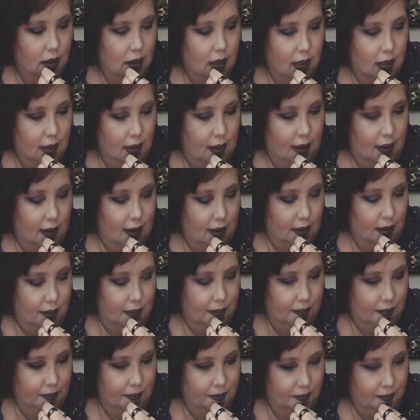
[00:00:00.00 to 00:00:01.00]
They're
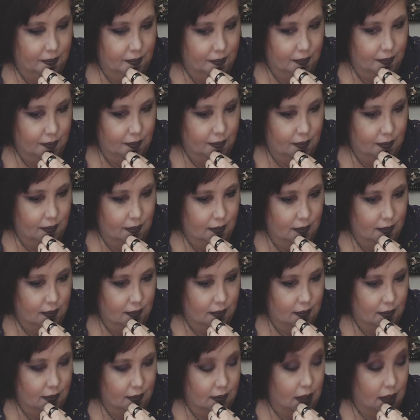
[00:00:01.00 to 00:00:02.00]

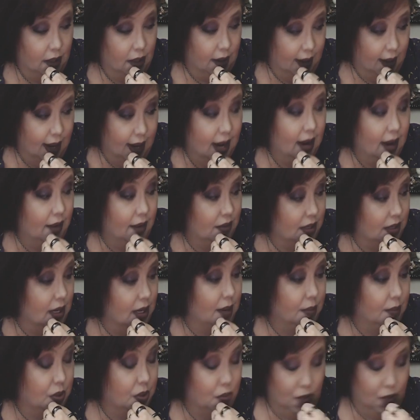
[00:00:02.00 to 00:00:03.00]
gonna have to
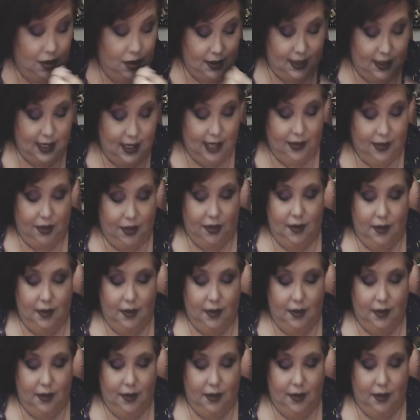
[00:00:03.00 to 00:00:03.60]
come to work together,